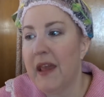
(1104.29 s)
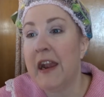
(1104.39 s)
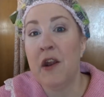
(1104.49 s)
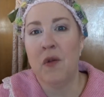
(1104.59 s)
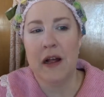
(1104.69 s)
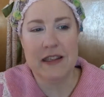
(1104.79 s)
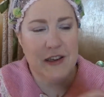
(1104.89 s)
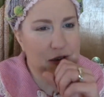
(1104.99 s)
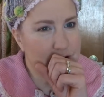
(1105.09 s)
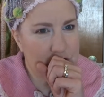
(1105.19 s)
And I know lots
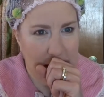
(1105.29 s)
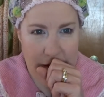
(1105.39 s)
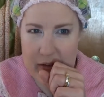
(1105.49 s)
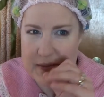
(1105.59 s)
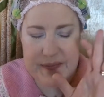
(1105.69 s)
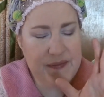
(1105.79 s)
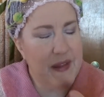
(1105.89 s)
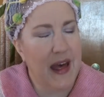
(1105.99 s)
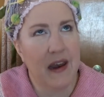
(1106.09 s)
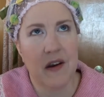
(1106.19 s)
of girls shave.
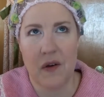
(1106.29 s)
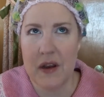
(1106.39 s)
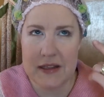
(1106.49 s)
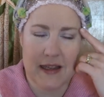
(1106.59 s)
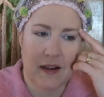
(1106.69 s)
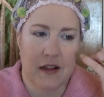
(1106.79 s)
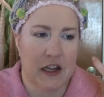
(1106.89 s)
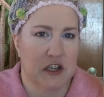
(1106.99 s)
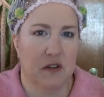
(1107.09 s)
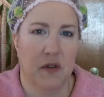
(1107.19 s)
I don't know, it's
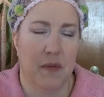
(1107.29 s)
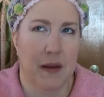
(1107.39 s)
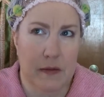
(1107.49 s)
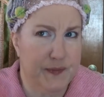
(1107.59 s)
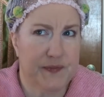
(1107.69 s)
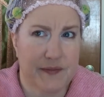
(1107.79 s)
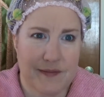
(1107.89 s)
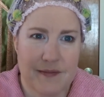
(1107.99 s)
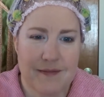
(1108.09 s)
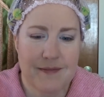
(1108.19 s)
psychological for me.
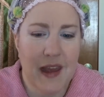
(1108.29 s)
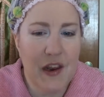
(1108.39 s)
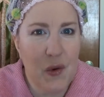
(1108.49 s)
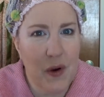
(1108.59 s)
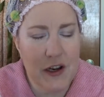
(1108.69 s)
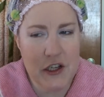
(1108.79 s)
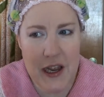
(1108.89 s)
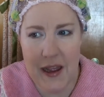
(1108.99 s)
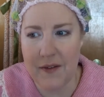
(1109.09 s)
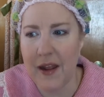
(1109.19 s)
I don't want to
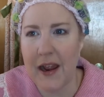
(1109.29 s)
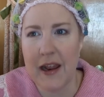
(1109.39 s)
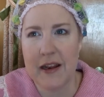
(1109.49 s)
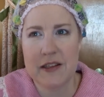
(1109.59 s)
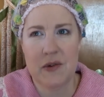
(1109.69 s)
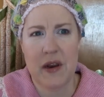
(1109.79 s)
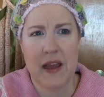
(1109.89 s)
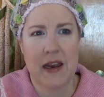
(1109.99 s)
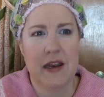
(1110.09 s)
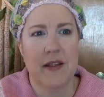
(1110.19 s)
shave and I just don't want
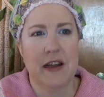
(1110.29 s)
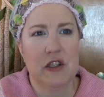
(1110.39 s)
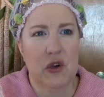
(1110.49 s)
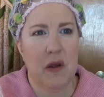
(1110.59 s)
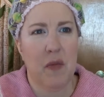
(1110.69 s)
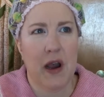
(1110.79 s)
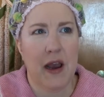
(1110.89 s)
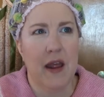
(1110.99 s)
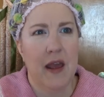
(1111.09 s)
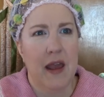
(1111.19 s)
to get into that. So I
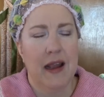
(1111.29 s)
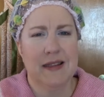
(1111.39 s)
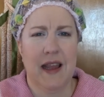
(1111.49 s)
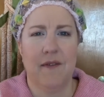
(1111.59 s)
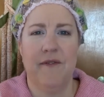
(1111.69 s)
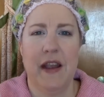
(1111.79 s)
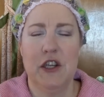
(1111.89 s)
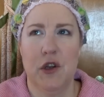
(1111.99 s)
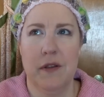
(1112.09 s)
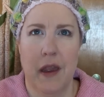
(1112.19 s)
bought, it's like
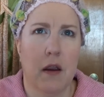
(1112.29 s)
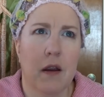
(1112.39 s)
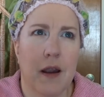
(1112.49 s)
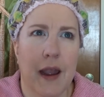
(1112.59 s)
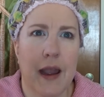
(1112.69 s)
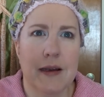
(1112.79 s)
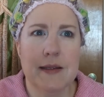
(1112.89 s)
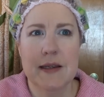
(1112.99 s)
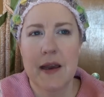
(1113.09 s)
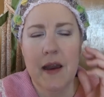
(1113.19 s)
facial Nair, I
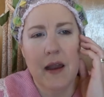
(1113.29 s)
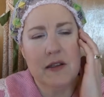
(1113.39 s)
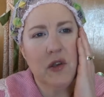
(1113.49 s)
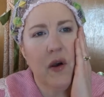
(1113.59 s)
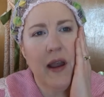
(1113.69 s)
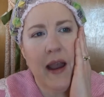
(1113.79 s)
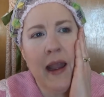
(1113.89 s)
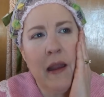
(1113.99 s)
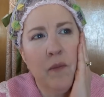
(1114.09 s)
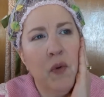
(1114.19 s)
guess. So
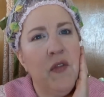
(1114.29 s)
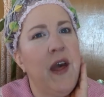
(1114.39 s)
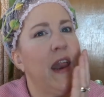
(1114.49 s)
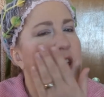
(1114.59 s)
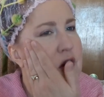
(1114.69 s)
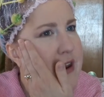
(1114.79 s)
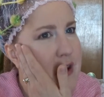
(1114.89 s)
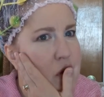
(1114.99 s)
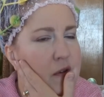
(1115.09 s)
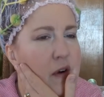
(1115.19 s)
I put that here to
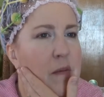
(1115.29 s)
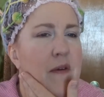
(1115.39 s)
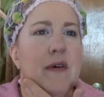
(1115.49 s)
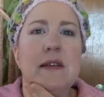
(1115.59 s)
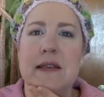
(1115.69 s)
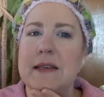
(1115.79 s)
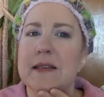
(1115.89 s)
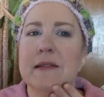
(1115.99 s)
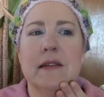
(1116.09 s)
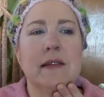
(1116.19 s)
get rid of all my
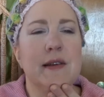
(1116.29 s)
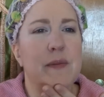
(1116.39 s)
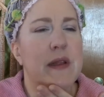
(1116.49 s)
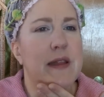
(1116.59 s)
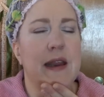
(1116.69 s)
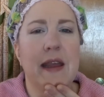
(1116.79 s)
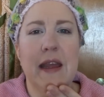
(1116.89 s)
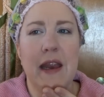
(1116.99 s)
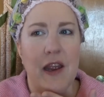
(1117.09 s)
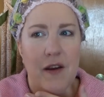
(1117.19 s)
fuzzies and the little bit that I
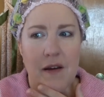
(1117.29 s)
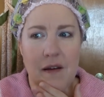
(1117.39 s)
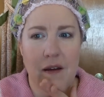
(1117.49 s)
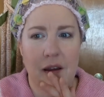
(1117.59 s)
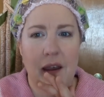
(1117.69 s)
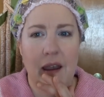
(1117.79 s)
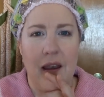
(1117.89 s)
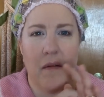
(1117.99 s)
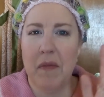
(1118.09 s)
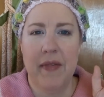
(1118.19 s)
get here.
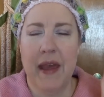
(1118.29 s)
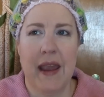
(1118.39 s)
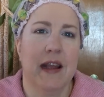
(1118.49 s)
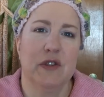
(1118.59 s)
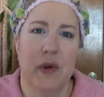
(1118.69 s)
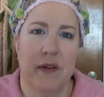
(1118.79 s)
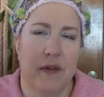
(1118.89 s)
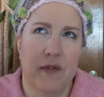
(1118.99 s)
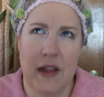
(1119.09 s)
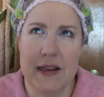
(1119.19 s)
Um, and that gets rid of
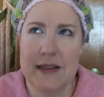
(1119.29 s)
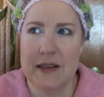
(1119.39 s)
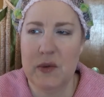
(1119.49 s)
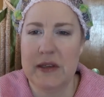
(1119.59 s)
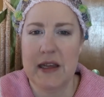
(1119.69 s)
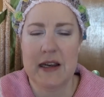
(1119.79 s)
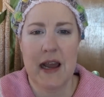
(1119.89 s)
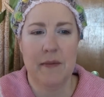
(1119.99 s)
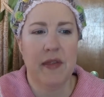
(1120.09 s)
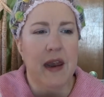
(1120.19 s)
it for like six weeks at a
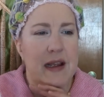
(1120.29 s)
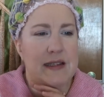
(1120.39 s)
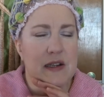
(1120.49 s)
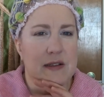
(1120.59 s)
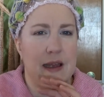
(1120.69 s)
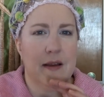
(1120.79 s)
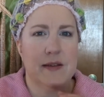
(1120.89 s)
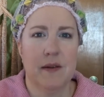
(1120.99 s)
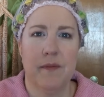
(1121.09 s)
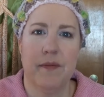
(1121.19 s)
time. And then I still have
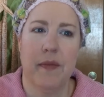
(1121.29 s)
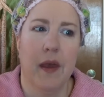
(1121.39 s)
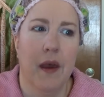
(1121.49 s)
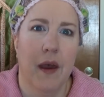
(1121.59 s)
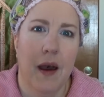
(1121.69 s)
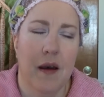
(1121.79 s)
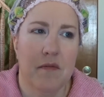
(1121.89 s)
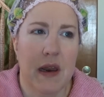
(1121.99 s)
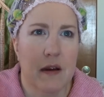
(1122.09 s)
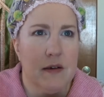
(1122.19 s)
some
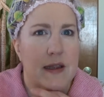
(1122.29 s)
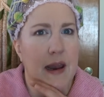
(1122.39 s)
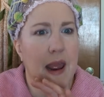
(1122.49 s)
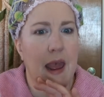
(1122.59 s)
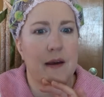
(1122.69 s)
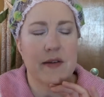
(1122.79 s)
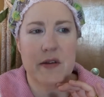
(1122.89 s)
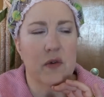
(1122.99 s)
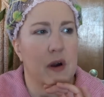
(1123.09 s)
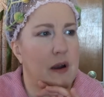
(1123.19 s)
humdingers that I have
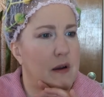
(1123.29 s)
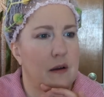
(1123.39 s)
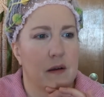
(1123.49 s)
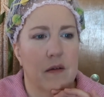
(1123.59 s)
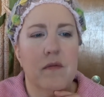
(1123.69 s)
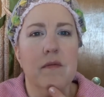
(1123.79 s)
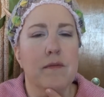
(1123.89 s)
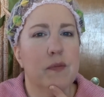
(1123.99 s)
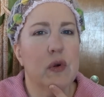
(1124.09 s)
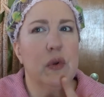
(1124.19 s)
to uh,
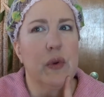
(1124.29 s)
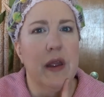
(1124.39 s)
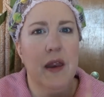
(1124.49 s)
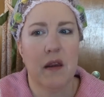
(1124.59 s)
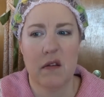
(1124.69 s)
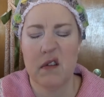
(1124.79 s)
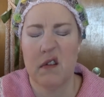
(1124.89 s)
pull right here.